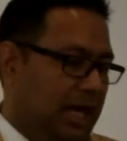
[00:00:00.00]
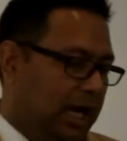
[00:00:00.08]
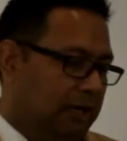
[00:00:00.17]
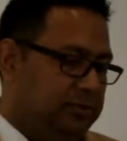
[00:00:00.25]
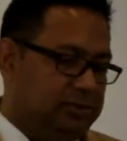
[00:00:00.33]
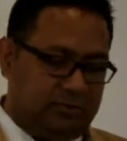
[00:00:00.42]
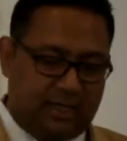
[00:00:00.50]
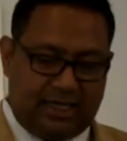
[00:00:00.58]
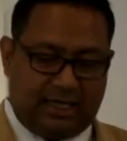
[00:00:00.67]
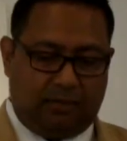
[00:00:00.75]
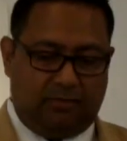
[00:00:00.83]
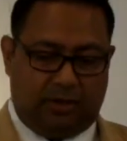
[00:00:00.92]
I was
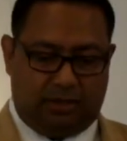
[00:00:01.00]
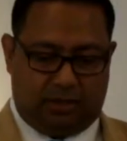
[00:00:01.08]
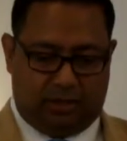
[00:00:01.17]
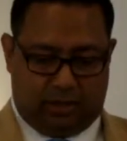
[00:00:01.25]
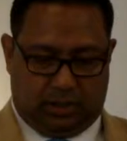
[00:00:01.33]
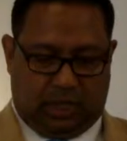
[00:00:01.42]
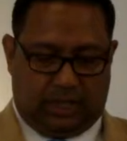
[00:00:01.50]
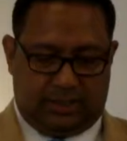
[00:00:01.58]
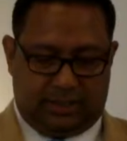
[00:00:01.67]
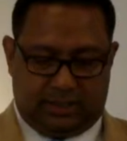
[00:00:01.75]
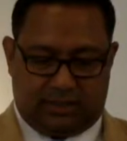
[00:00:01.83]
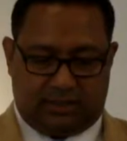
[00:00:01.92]
reading a book I
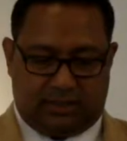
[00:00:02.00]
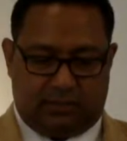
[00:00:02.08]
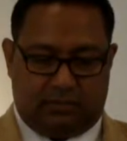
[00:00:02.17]
just